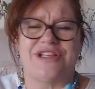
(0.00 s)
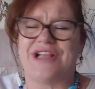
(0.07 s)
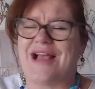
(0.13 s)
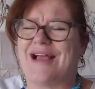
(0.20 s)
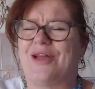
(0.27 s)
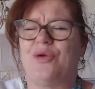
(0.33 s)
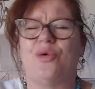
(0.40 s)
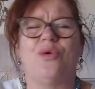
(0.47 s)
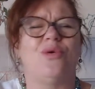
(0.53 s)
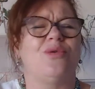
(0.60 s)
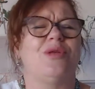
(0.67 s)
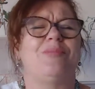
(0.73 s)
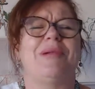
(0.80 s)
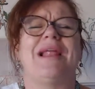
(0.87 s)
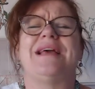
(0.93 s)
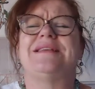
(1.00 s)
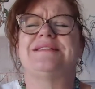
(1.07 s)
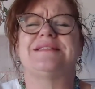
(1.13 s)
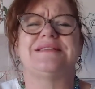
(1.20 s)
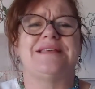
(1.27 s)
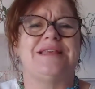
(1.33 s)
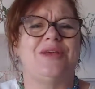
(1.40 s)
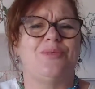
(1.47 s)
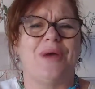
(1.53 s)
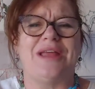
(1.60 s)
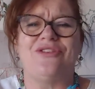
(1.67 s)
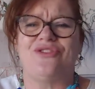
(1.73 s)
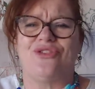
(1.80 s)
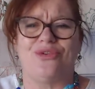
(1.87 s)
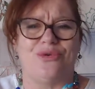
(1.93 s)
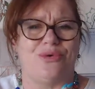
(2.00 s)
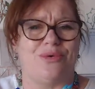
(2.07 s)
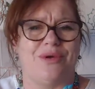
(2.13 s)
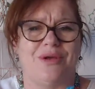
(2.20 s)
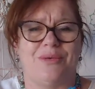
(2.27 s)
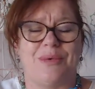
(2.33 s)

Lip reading: Jack and all the places that you went to